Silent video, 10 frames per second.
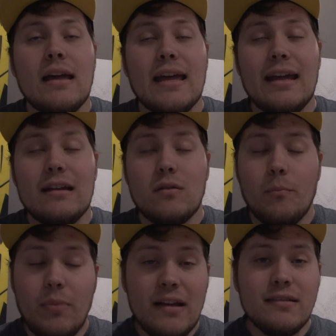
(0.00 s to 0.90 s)

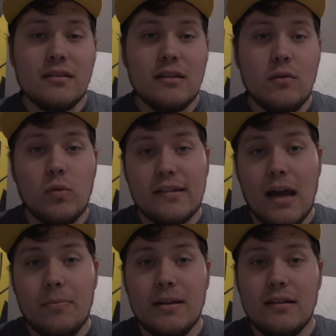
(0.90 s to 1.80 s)
And basically what's
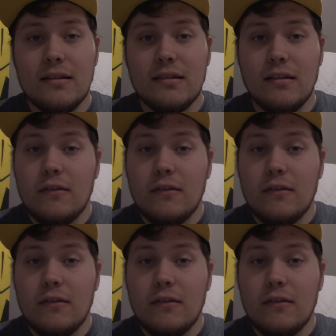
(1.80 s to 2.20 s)
happening is